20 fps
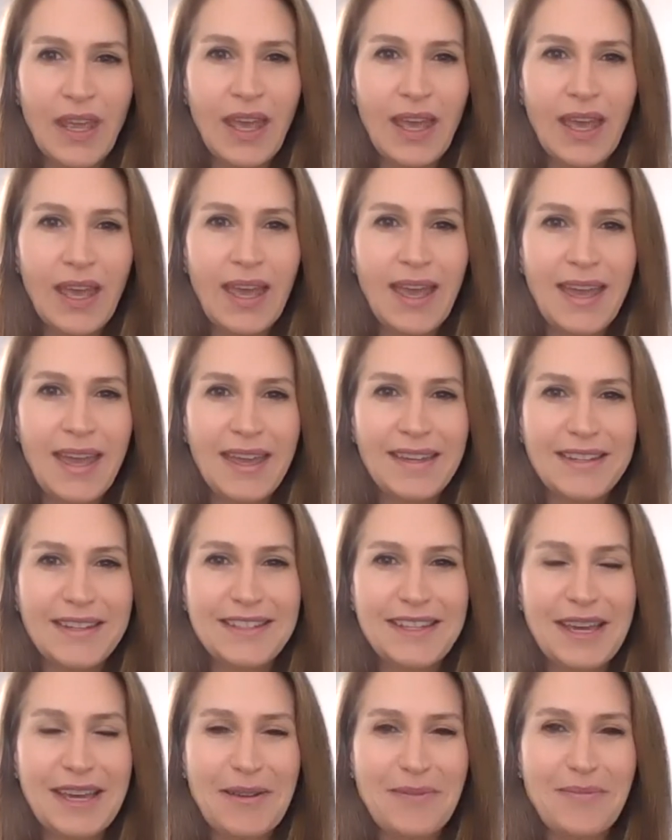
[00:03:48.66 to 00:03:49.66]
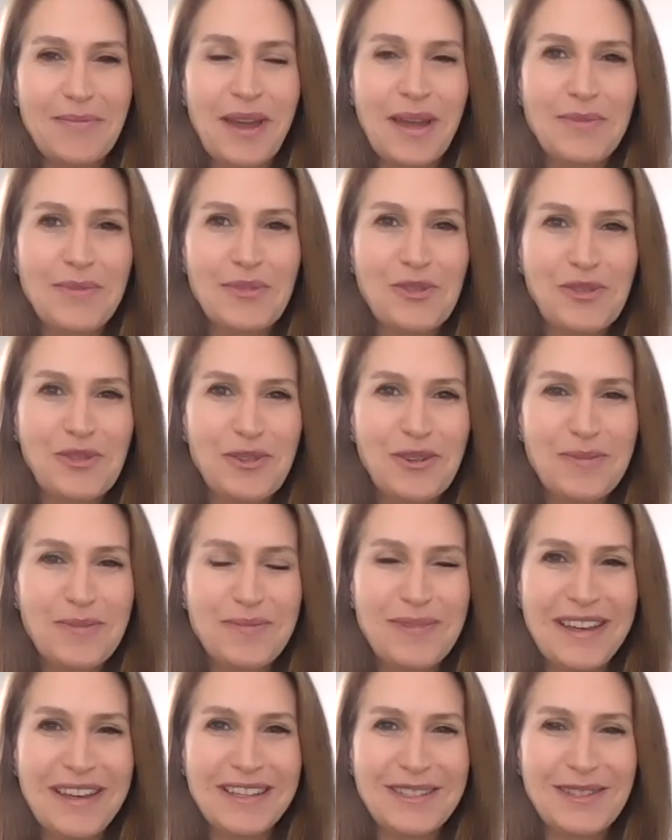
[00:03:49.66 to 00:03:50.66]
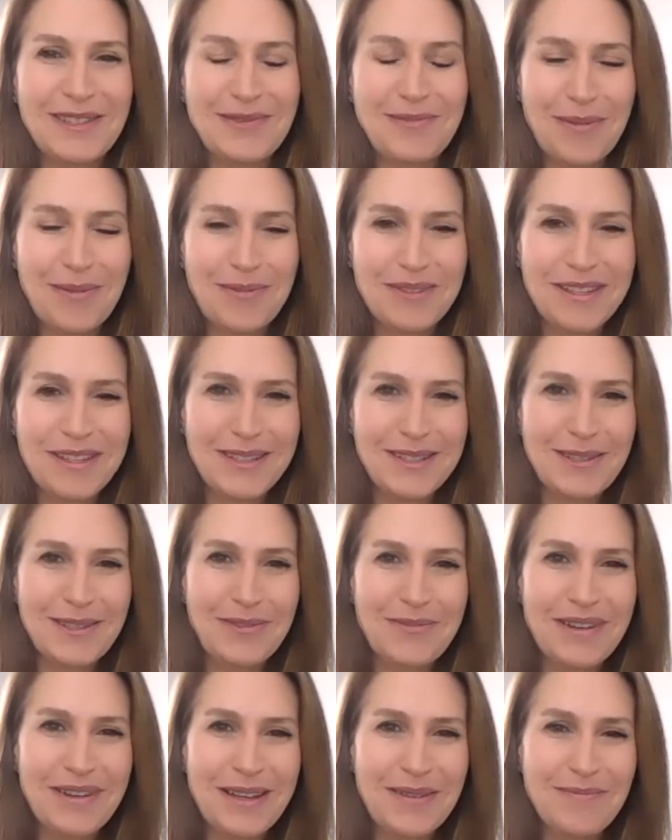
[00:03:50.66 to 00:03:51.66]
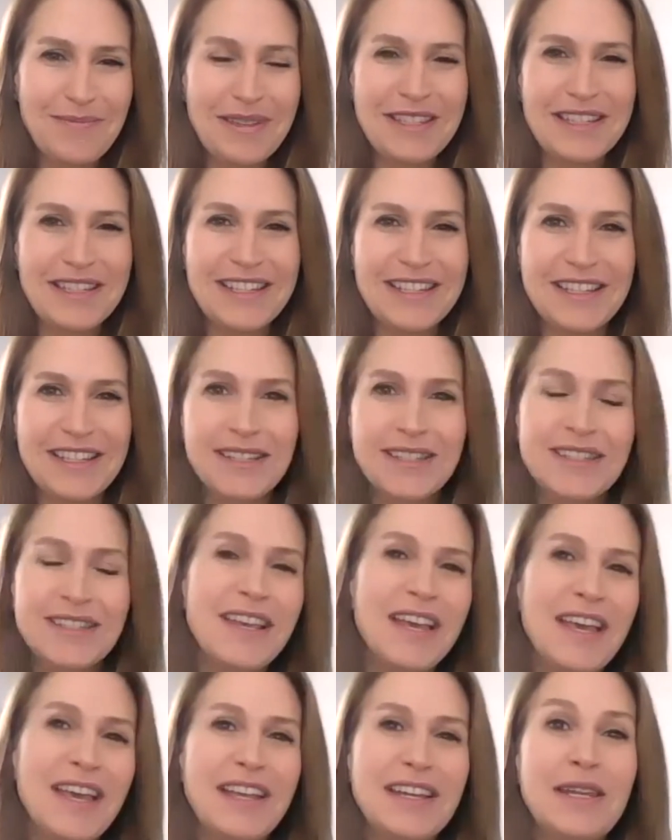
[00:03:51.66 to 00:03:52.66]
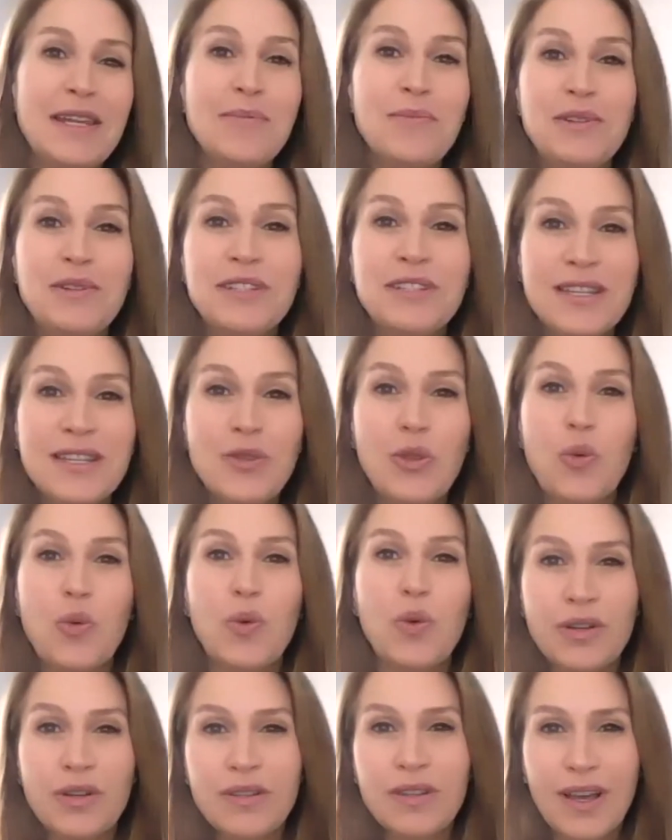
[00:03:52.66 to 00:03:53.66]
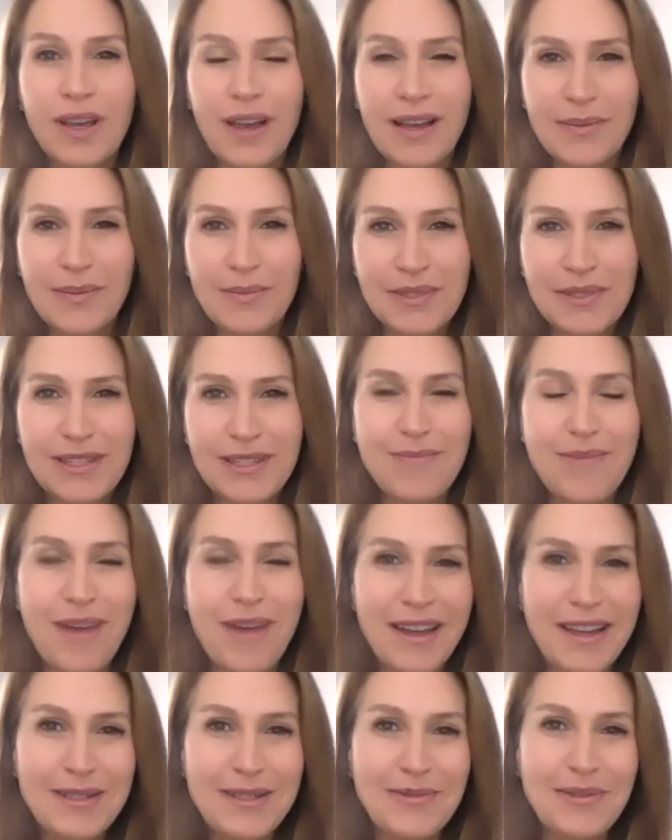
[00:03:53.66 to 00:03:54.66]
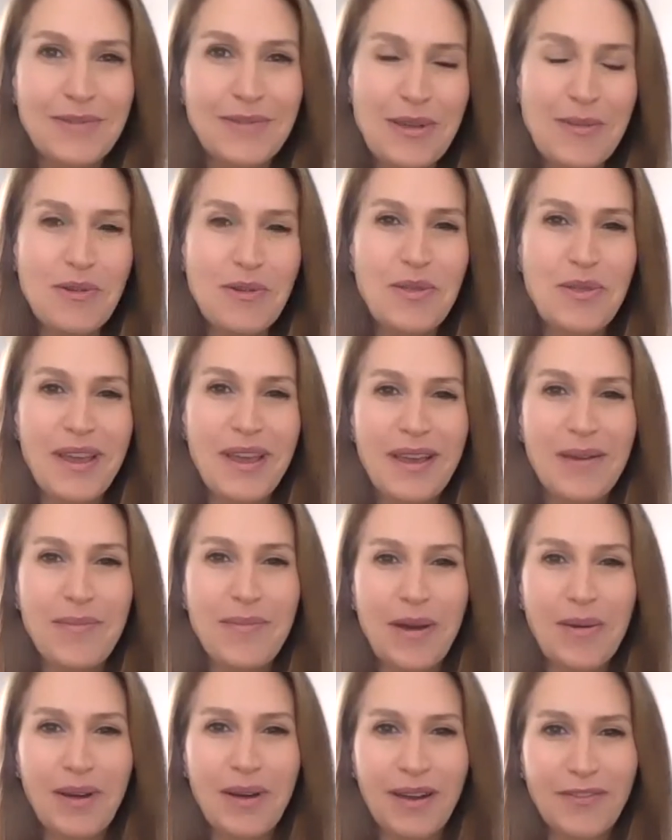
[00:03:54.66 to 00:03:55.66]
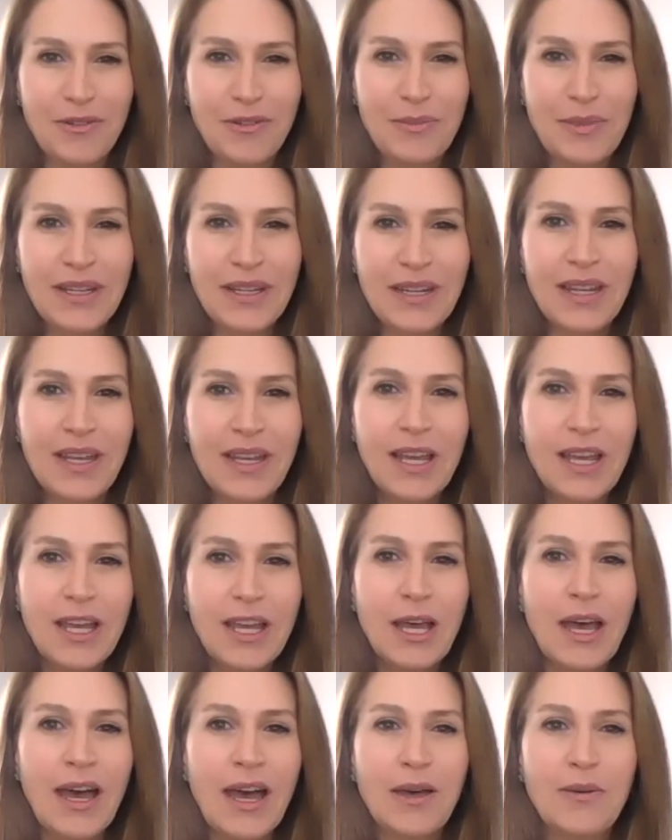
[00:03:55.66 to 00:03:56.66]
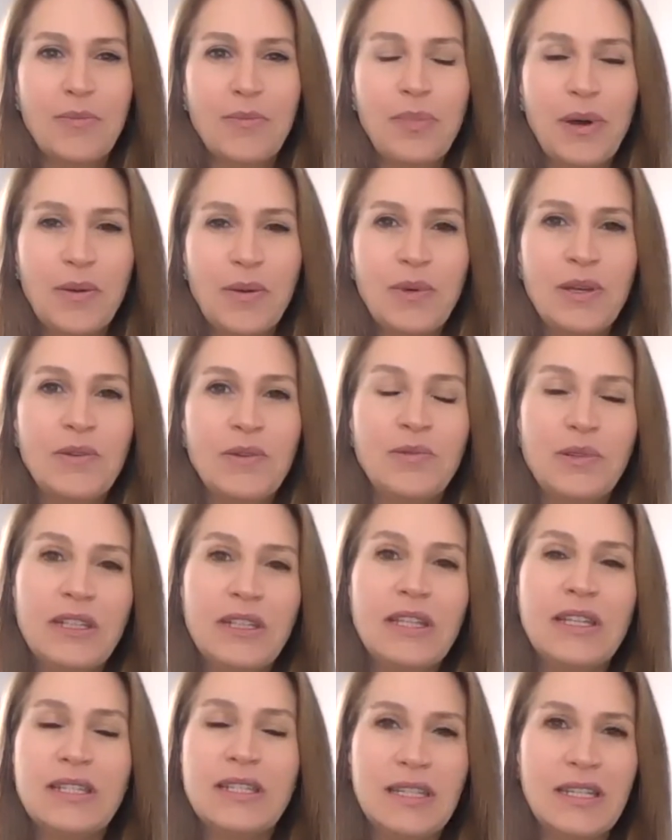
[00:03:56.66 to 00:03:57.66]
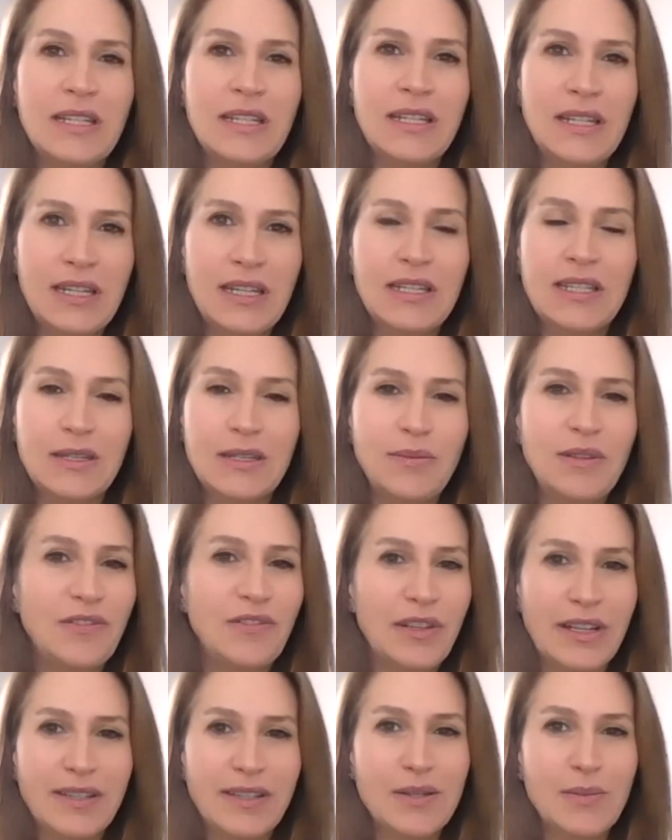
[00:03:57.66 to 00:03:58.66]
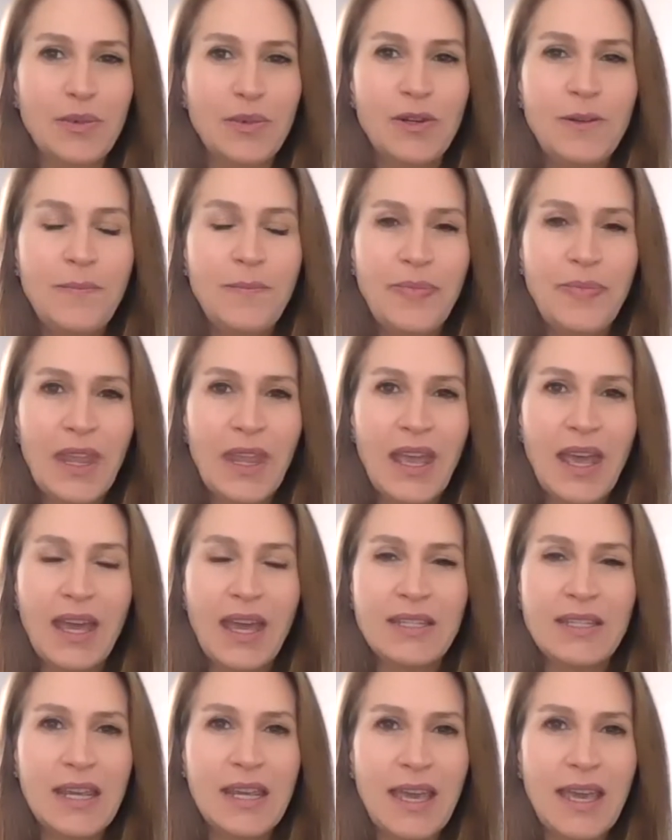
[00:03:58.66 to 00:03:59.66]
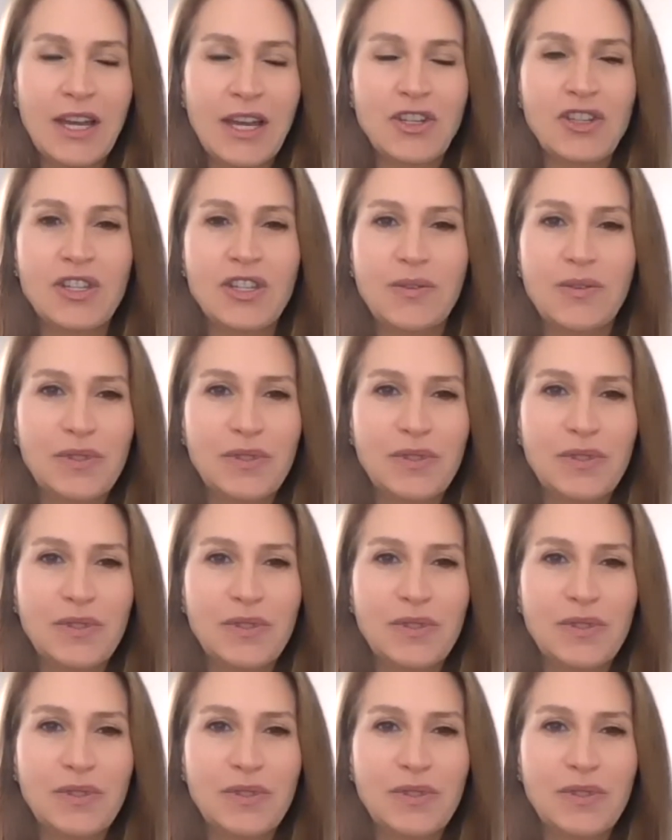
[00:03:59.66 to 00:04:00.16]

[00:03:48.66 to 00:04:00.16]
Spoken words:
And I'm sure because you represent so many businesses, nimble isn't the word that comes to mind when people think about government, but we really did need to be flexible and take action that was